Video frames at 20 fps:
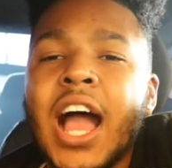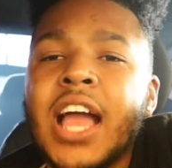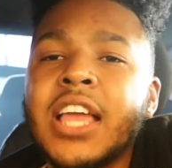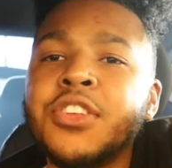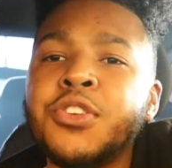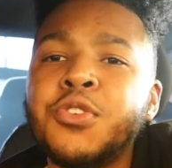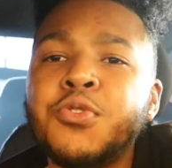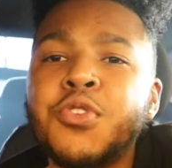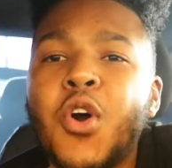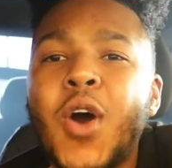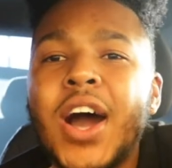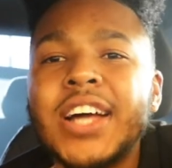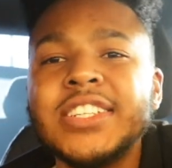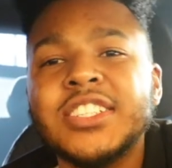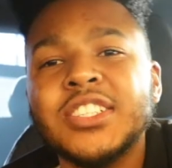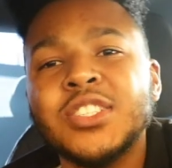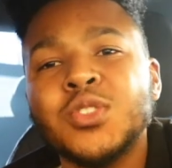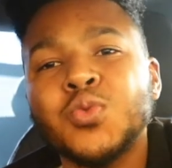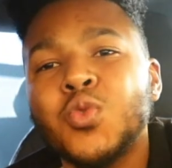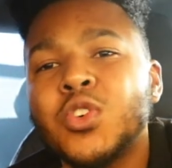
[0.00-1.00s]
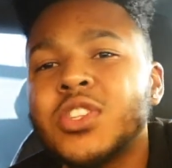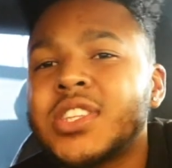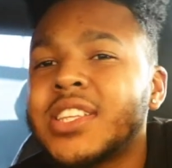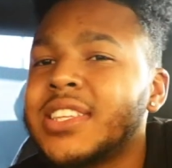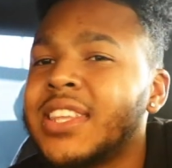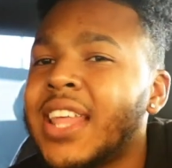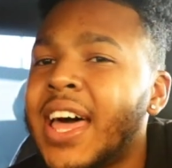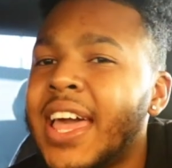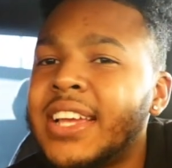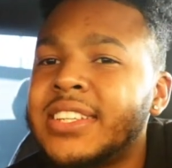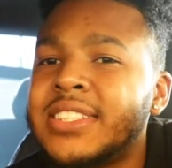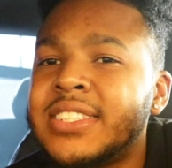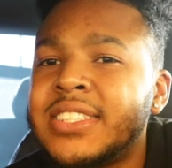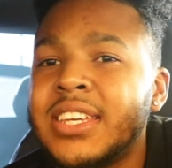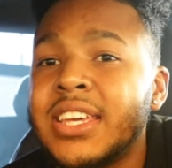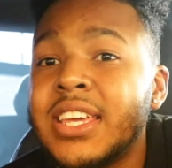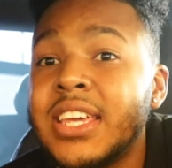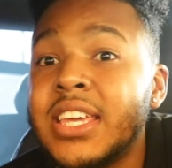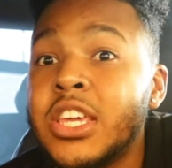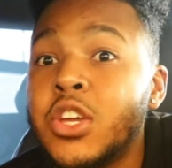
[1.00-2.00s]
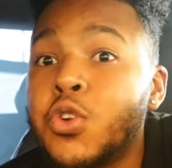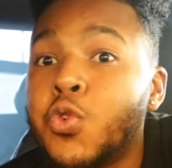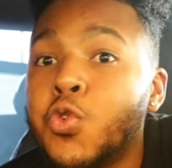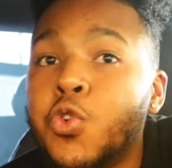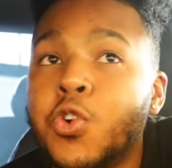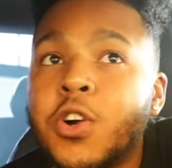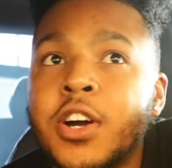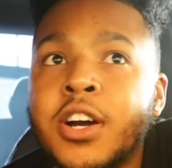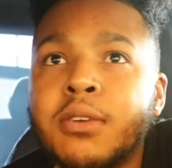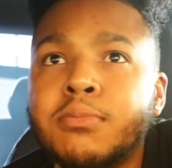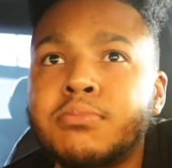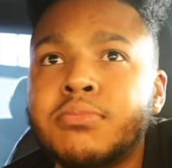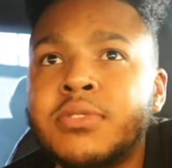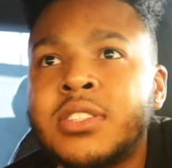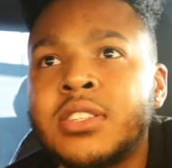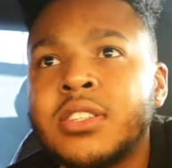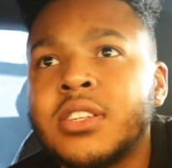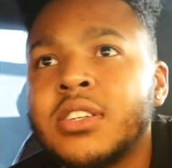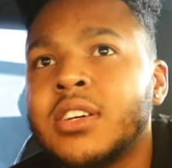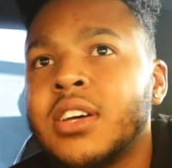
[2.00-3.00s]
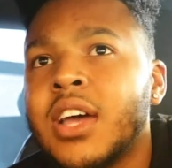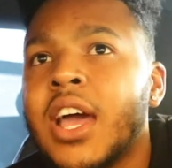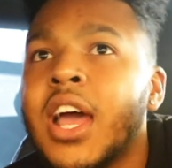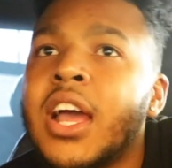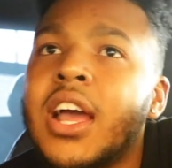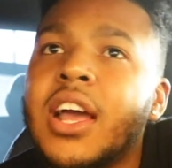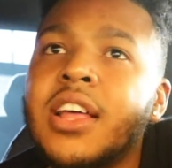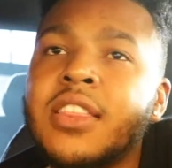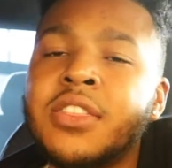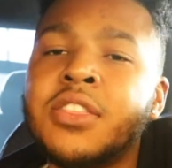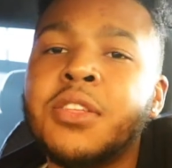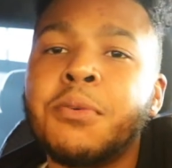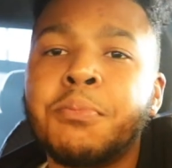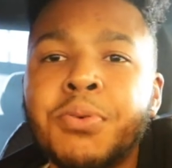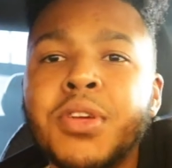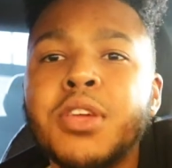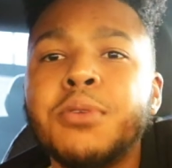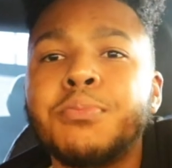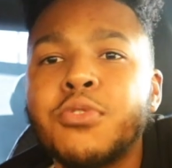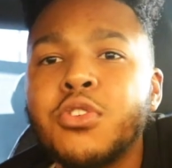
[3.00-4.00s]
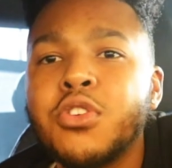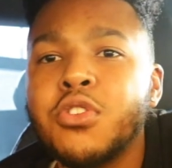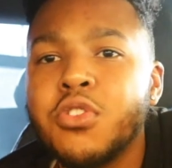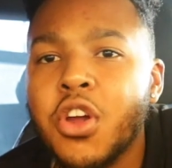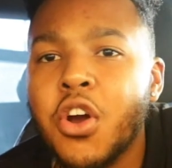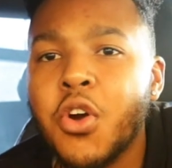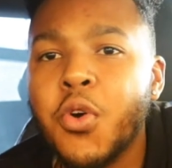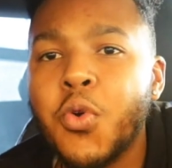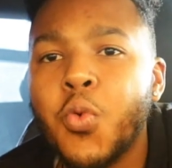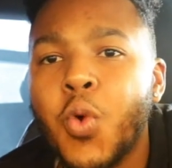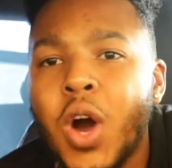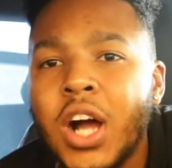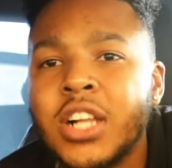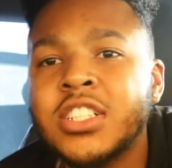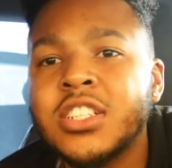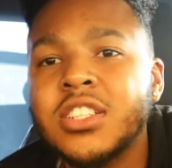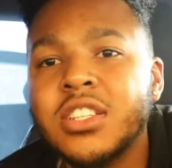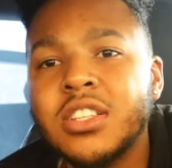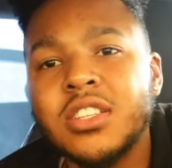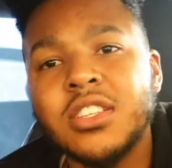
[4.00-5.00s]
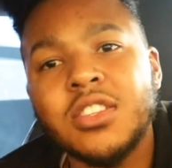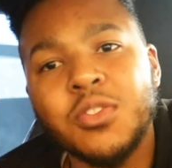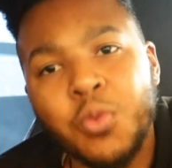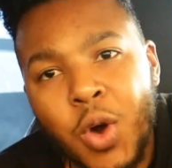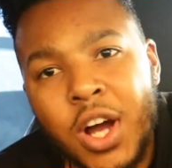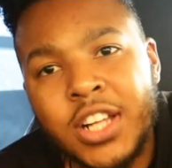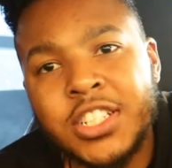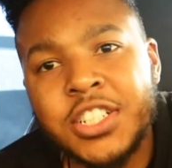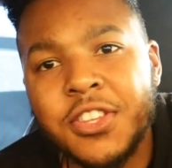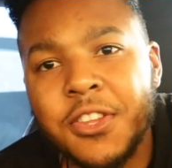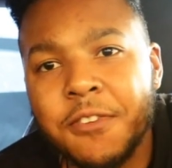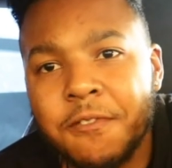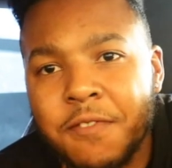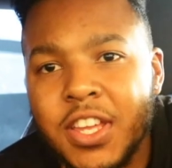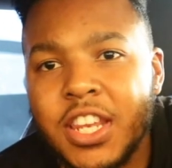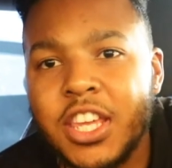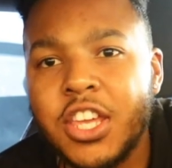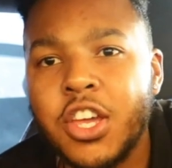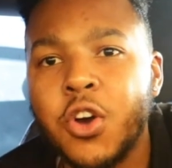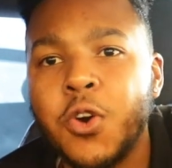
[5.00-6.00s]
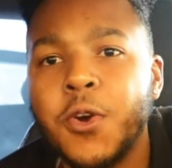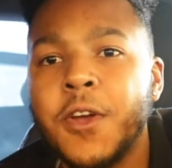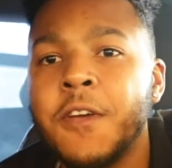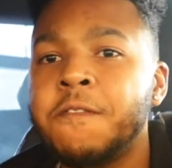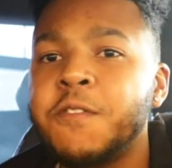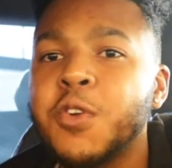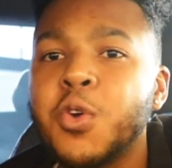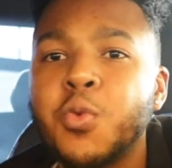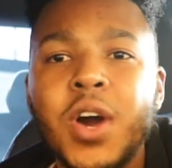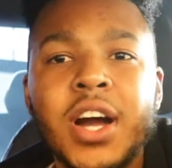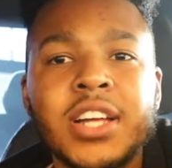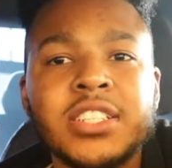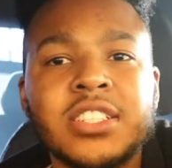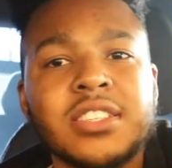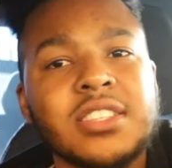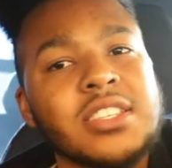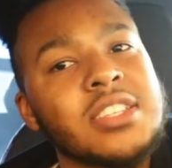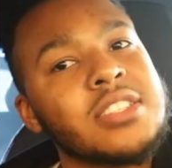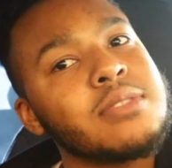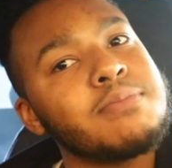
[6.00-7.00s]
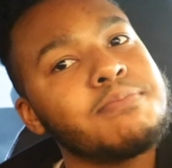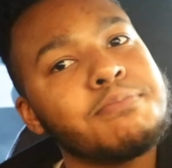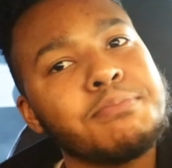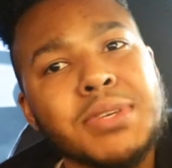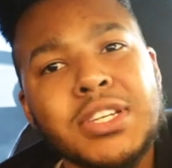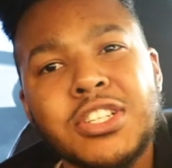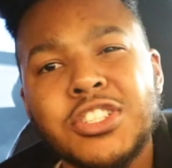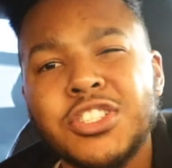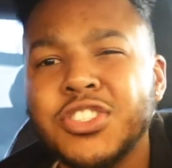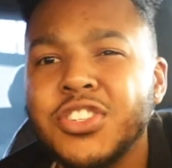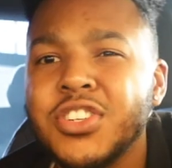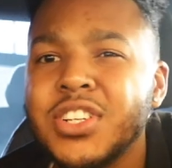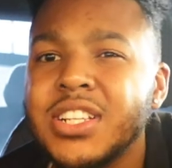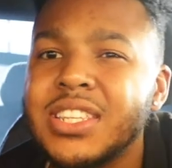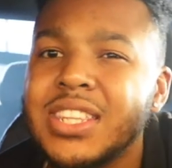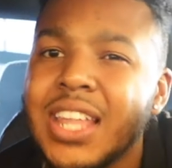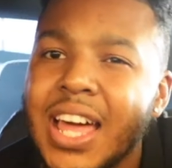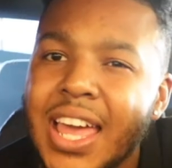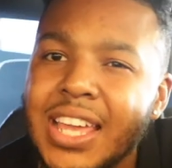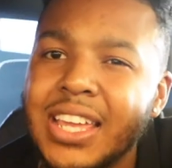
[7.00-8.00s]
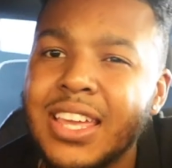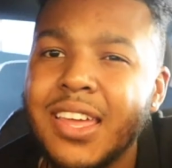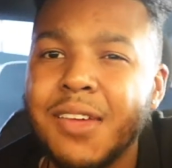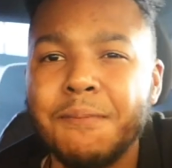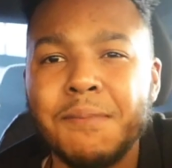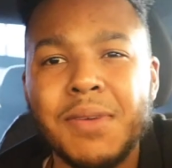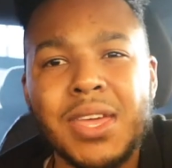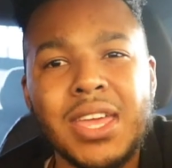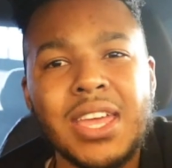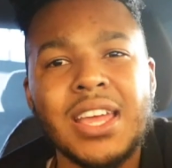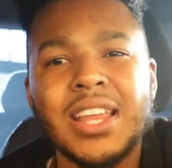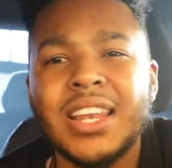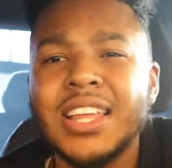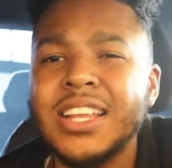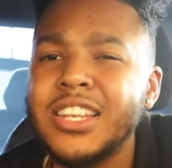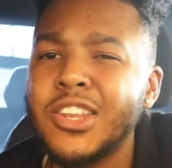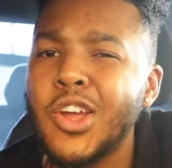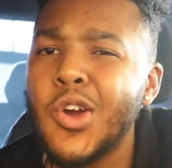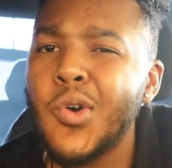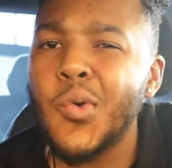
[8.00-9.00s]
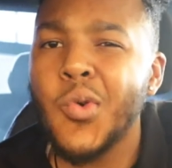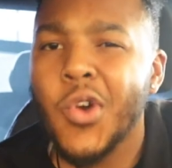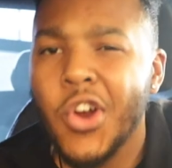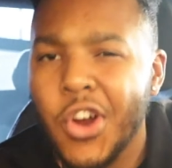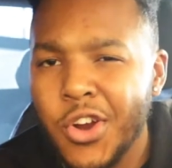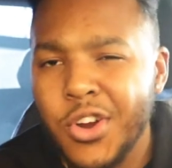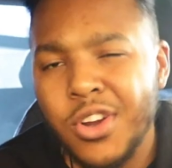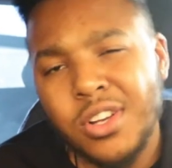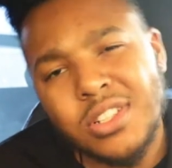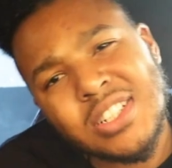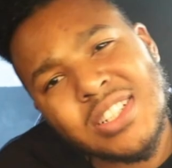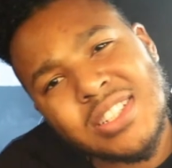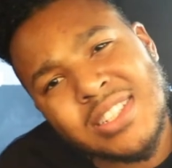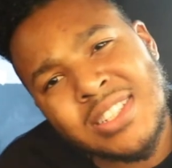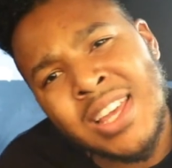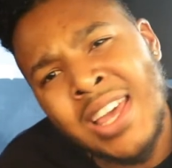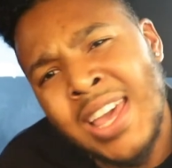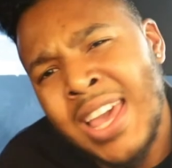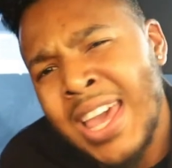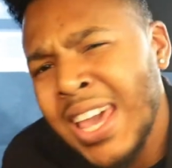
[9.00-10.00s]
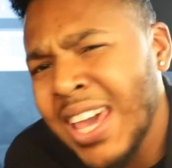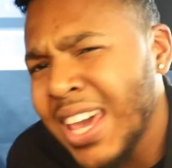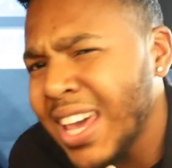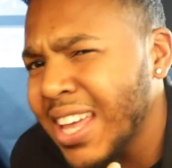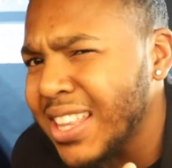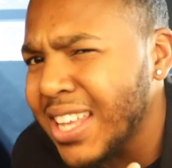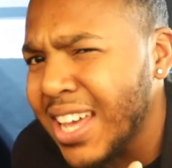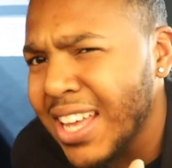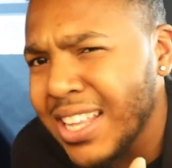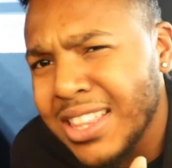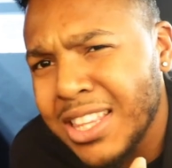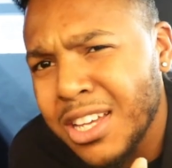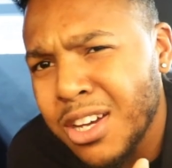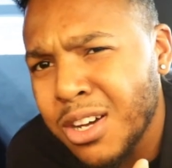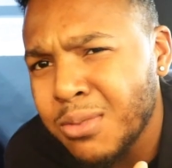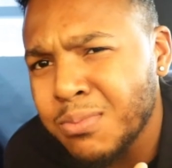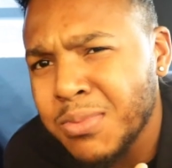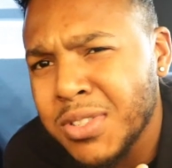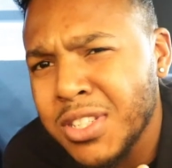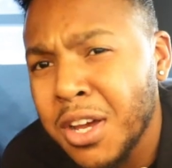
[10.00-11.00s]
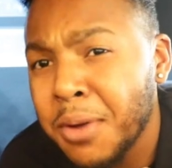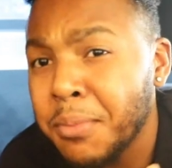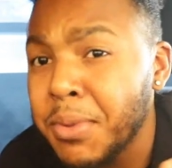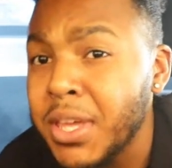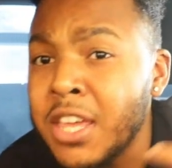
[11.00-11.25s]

you know I just want the likes to equal up to uh, the people you know watching watching the video. If you're watching this, be sure to like it, man. It don't hurt. Just hit that thumbs up.